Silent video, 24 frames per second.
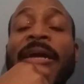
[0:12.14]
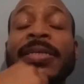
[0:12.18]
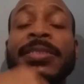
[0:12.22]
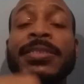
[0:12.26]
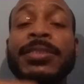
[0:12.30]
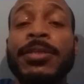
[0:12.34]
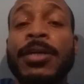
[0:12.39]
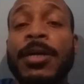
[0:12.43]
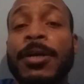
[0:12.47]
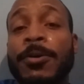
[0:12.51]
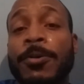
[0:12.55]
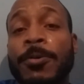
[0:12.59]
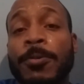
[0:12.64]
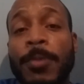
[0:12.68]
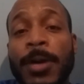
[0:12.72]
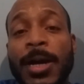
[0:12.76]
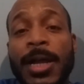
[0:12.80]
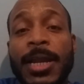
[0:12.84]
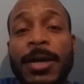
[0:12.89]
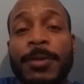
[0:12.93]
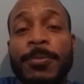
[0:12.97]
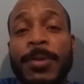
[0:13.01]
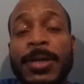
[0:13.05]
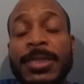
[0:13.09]
So
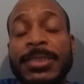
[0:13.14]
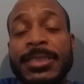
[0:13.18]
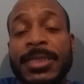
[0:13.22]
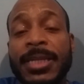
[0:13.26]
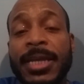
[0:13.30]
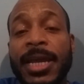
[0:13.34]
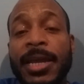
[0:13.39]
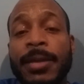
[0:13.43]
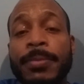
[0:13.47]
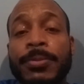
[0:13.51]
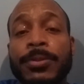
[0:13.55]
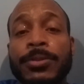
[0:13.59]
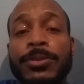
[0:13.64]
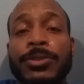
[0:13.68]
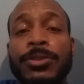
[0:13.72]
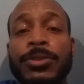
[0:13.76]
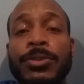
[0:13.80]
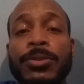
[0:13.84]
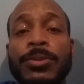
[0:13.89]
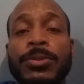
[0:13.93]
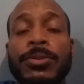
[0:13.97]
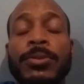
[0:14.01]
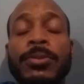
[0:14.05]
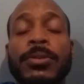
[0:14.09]
while I wasn't able
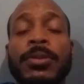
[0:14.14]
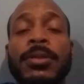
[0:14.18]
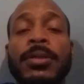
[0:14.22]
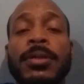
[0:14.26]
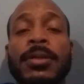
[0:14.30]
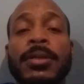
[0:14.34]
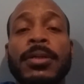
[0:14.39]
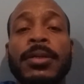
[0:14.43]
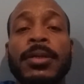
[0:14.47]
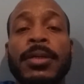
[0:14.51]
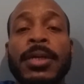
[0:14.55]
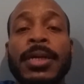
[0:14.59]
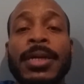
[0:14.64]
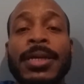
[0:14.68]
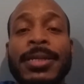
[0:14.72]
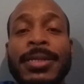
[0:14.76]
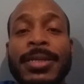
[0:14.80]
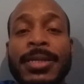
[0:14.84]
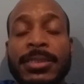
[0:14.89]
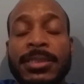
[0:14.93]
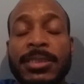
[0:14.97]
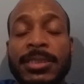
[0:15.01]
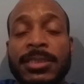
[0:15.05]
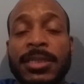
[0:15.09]
to
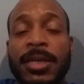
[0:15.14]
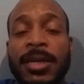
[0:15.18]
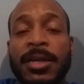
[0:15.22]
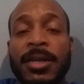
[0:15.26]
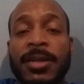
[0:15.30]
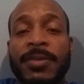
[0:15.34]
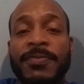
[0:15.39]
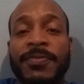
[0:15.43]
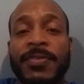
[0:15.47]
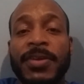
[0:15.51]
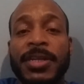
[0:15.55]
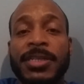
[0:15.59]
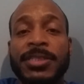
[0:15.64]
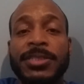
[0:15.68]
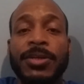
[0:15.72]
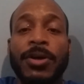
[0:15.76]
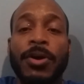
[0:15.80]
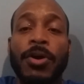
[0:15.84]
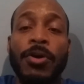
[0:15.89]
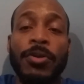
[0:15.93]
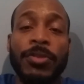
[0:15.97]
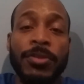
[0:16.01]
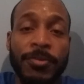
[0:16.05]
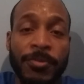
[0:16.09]
necessarily finish
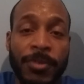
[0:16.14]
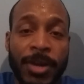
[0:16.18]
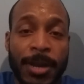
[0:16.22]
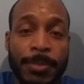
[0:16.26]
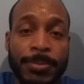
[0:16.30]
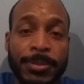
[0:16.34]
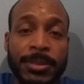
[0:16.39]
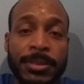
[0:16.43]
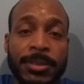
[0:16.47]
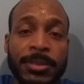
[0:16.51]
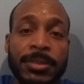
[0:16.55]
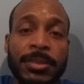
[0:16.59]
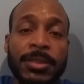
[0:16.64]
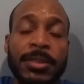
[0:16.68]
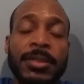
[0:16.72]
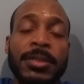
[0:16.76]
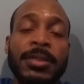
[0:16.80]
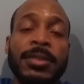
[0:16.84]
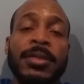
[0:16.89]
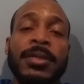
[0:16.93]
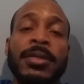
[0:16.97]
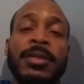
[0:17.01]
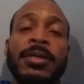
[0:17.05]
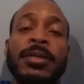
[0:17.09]
all the reps
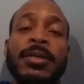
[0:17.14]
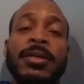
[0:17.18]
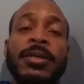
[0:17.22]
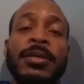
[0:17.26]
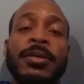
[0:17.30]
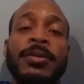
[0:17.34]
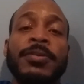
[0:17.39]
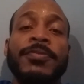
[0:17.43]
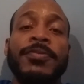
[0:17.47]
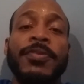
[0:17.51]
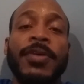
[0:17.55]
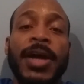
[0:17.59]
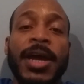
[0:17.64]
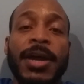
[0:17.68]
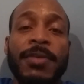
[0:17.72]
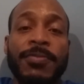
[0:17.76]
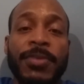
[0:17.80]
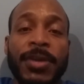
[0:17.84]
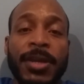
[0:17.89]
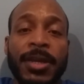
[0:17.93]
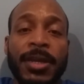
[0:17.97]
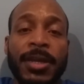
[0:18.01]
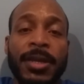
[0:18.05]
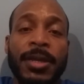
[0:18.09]
for
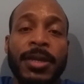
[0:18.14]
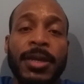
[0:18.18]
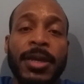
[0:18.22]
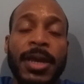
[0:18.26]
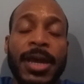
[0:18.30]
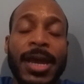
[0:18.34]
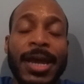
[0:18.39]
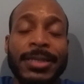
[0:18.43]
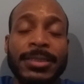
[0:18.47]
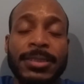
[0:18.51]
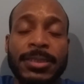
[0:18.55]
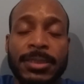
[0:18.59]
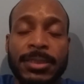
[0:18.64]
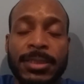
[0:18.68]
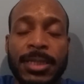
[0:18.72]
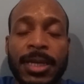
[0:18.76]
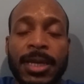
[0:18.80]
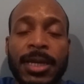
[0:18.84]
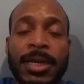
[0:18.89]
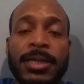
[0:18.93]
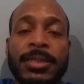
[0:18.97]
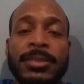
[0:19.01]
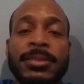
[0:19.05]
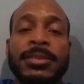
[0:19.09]
every
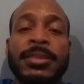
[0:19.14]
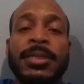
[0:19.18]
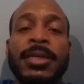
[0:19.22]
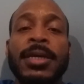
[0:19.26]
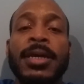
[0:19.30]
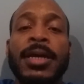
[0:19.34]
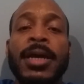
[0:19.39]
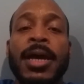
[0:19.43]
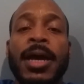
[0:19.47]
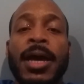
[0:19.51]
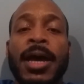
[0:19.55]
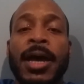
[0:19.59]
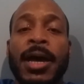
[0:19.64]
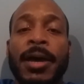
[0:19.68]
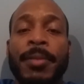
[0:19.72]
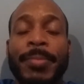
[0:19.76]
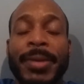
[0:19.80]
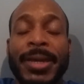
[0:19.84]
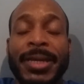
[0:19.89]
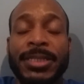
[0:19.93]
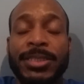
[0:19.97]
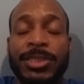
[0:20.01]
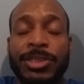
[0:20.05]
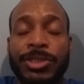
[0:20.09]
exercise, I
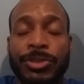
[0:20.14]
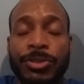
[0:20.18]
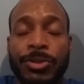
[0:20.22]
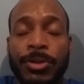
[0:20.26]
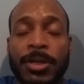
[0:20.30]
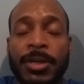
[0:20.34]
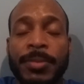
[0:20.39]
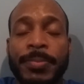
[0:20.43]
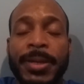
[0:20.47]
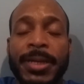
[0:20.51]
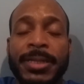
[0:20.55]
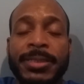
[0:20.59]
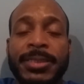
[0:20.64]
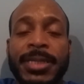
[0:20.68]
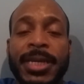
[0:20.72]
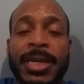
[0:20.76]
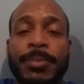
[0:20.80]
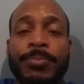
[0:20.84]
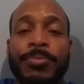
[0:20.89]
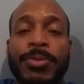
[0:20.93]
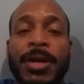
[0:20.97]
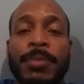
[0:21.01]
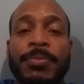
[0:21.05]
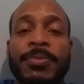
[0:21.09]
made sure to
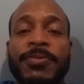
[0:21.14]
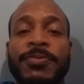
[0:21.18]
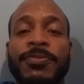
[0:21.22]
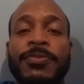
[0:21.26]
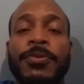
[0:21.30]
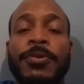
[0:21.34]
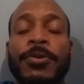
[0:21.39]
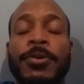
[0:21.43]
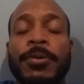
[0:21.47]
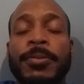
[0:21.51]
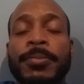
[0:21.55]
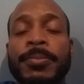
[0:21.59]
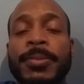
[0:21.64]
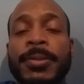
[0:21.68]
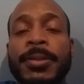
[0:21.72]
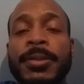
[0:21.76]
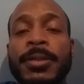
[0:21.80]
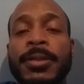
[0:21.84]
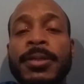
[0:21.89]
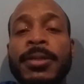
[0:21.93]
maintain proper form